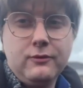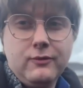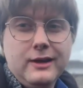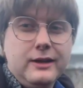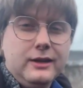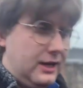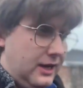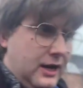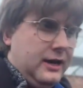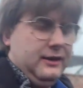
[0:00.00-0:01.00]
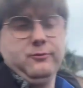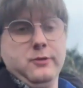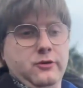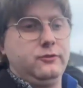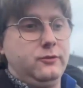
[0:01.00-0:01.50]
really. And let's be
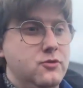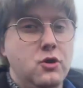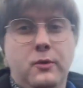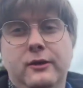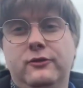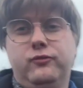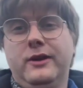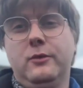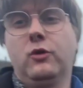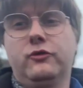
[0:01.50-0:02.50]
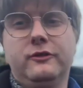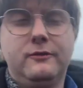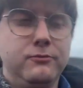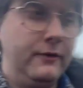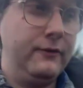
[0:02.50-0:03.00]
honest with you, no one else really
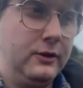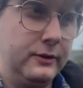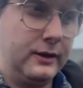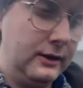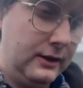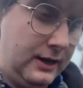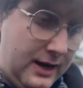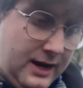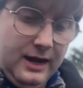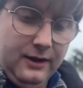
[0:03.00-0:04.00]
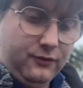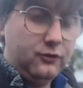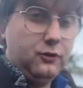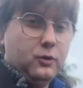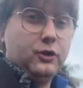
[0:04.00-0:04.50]
watches my VideoADay. And if you
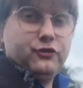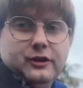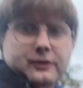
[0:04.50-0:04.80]
do watch it,